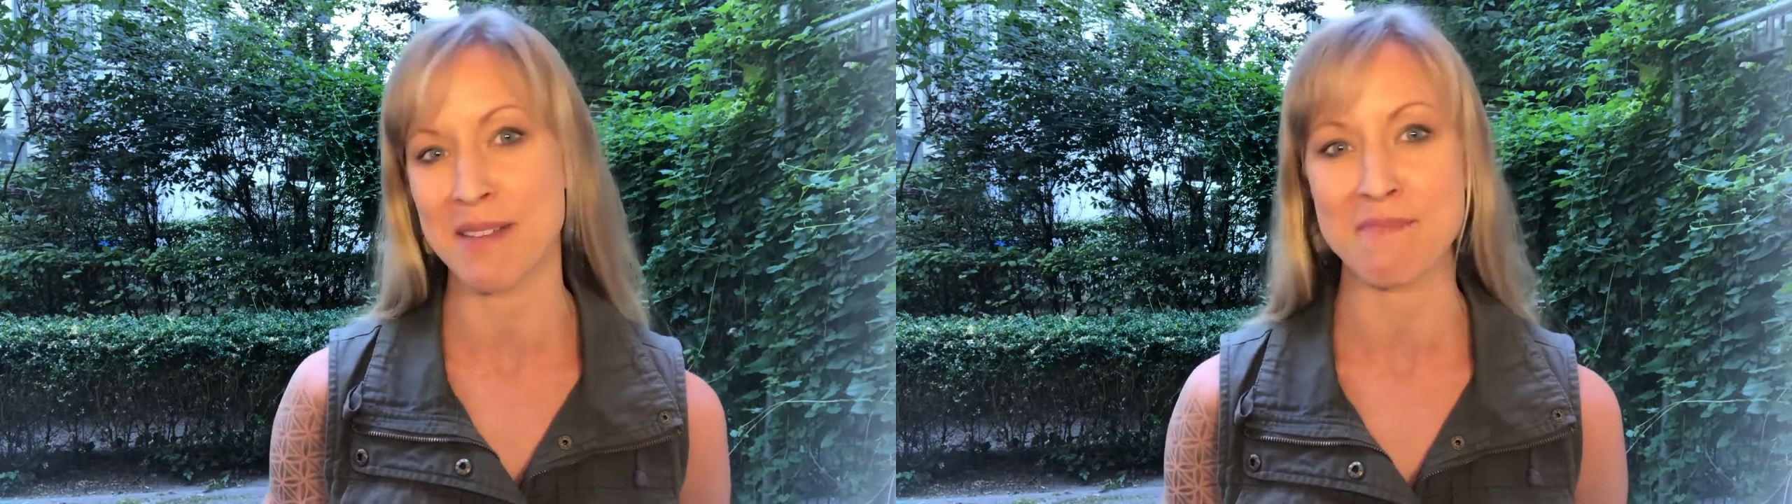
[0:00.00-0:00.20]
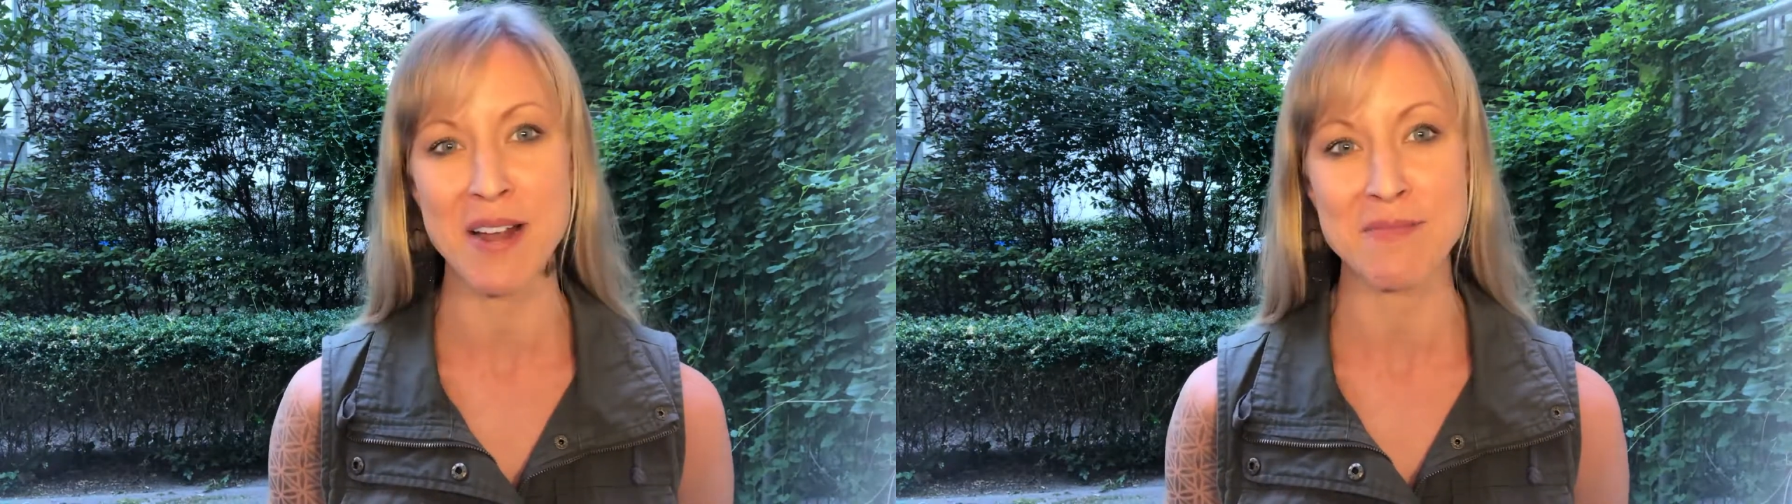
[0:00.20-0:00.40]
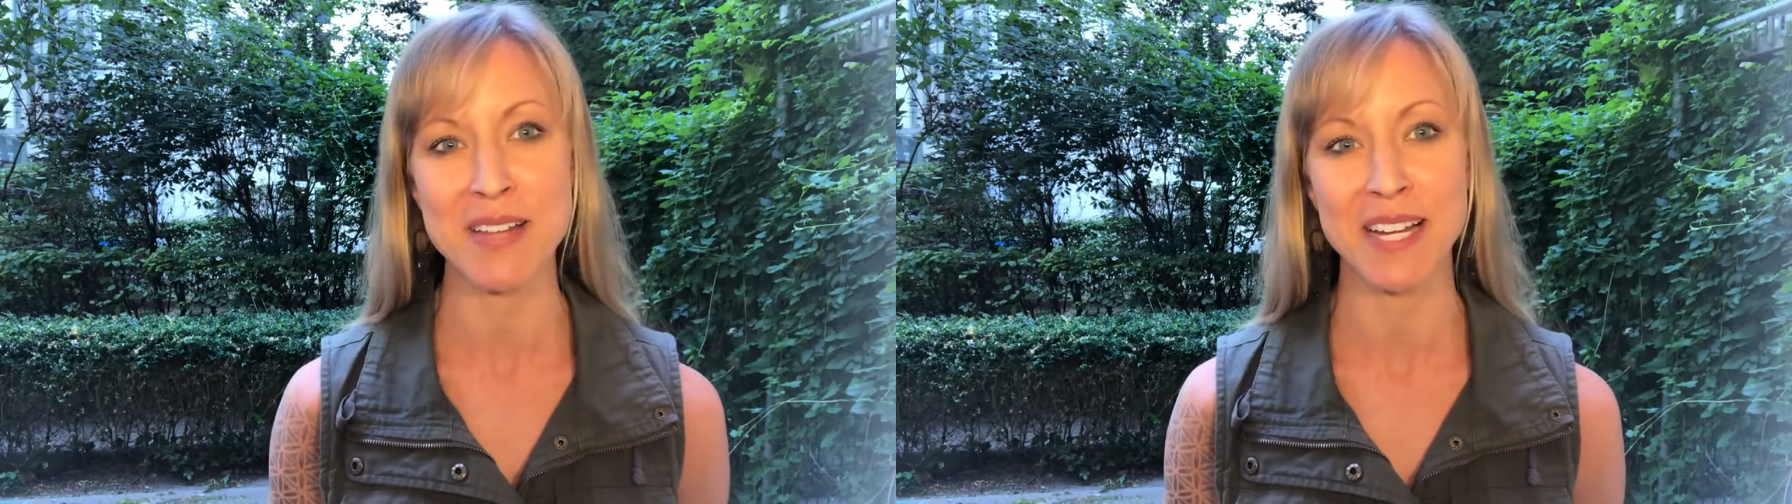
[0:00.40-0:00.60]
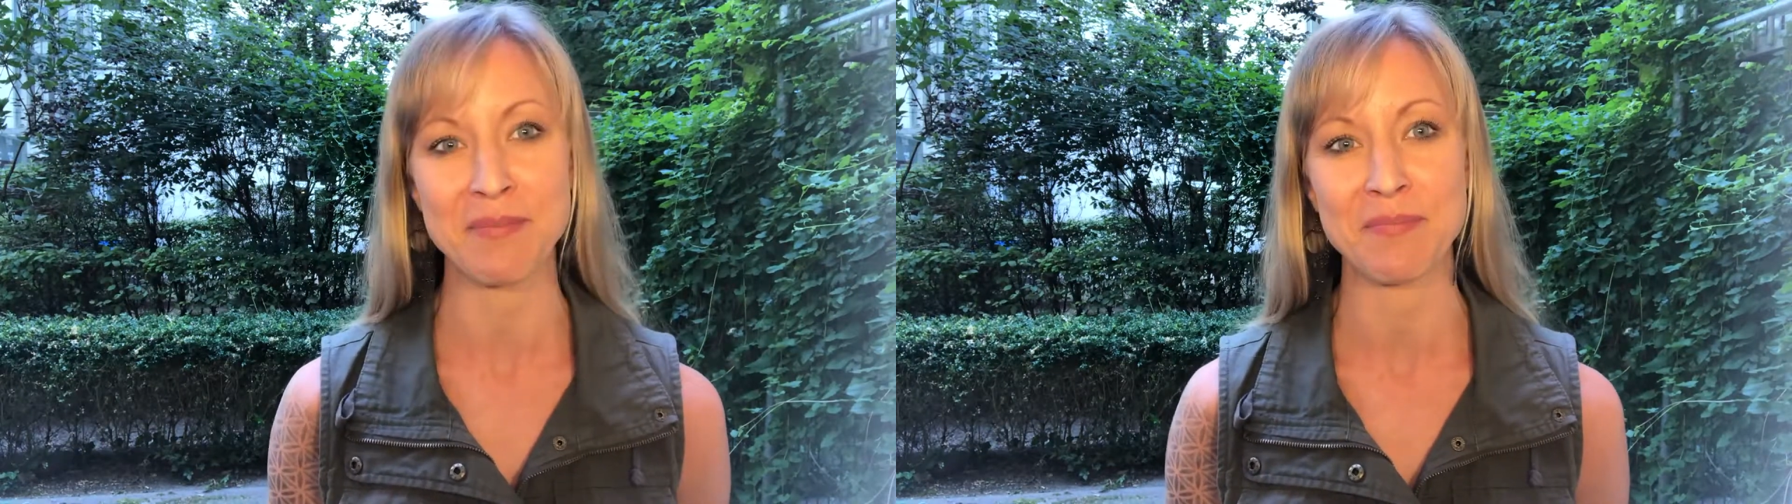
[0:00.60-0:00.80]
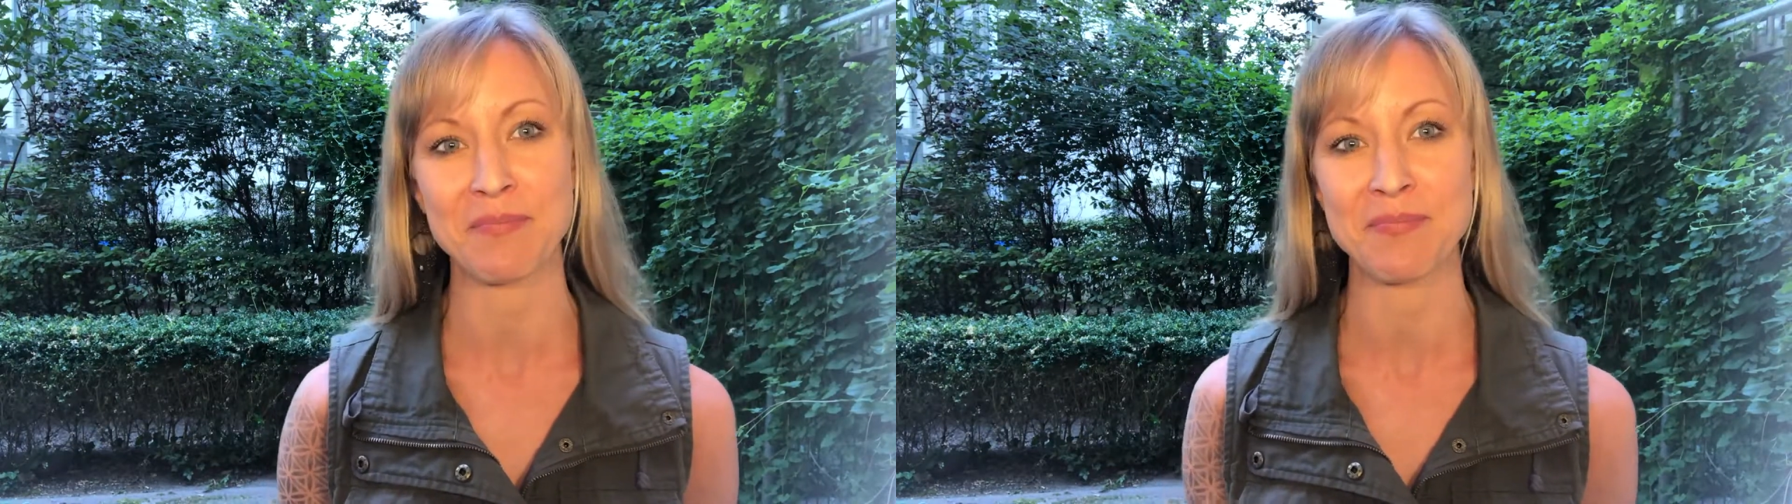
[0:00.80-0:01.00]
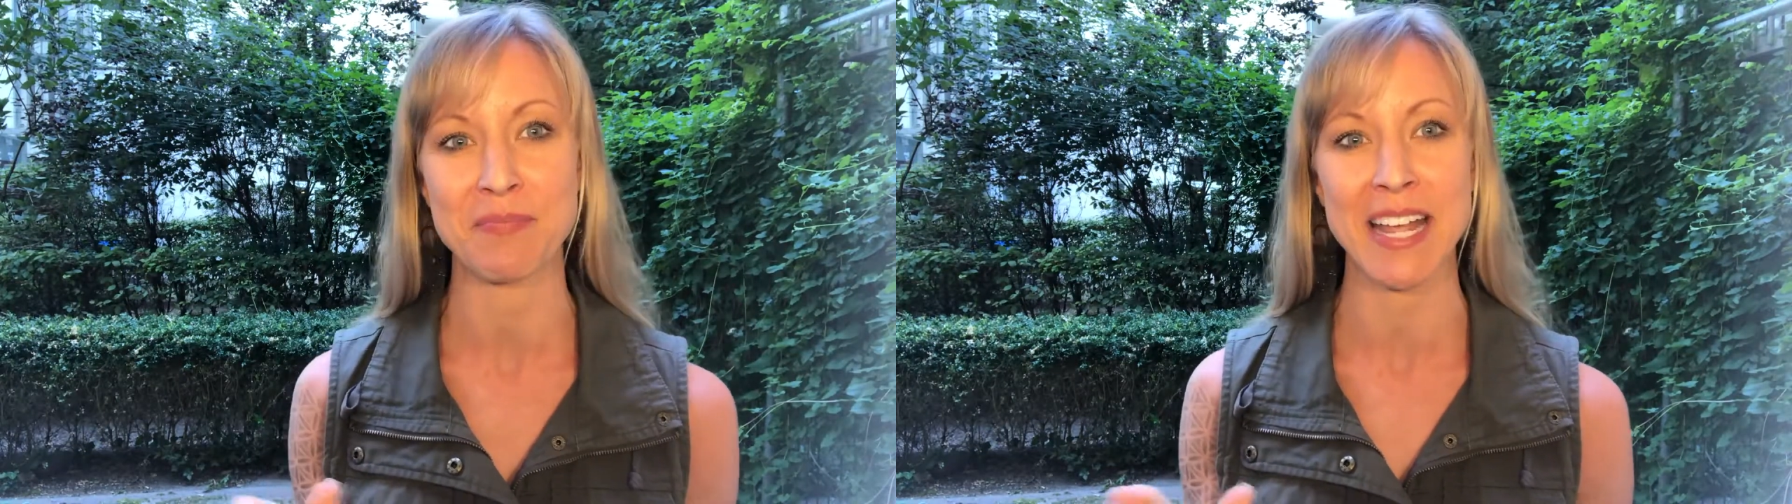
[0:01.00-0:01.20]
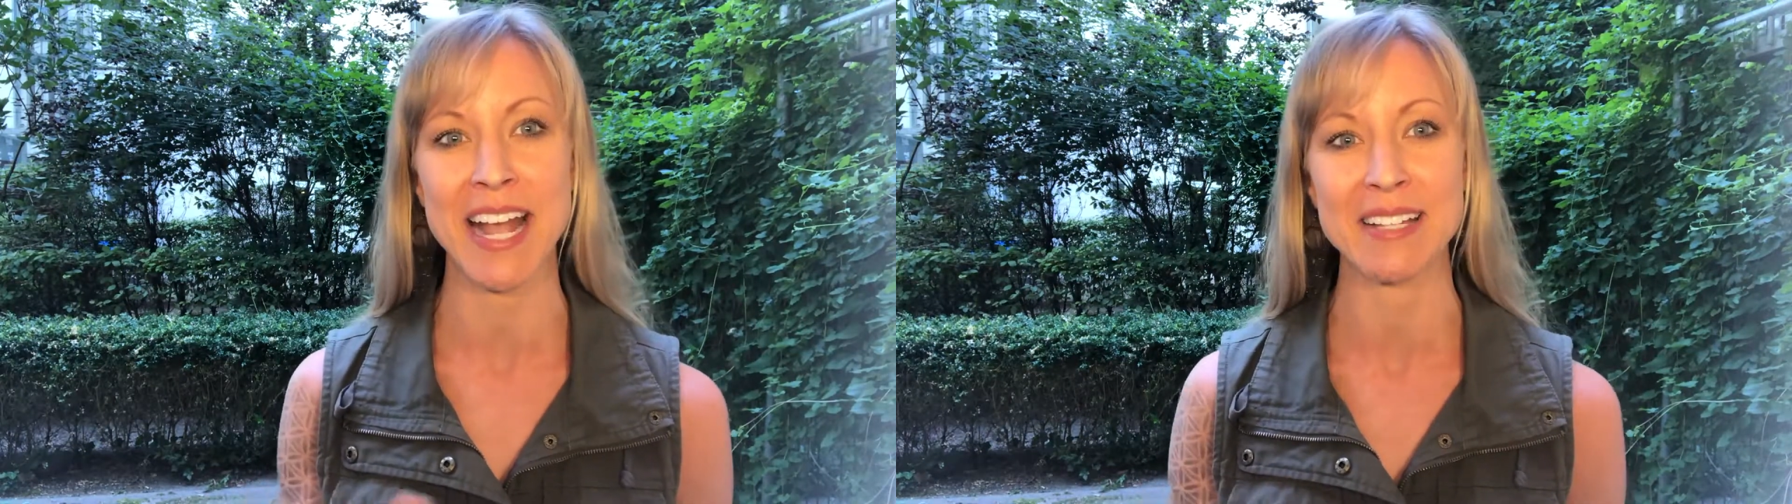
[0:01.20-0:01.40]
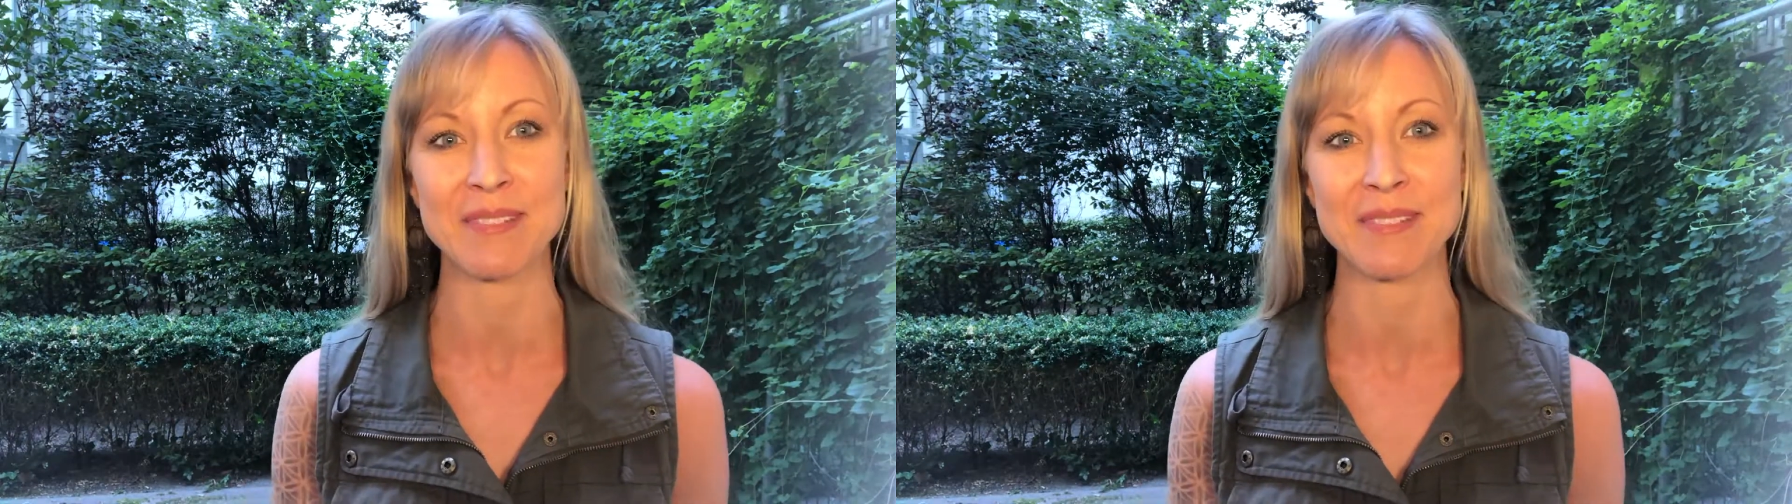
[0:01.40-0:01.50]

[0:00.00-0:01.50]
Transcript: Empowered Minute. Bye, guys.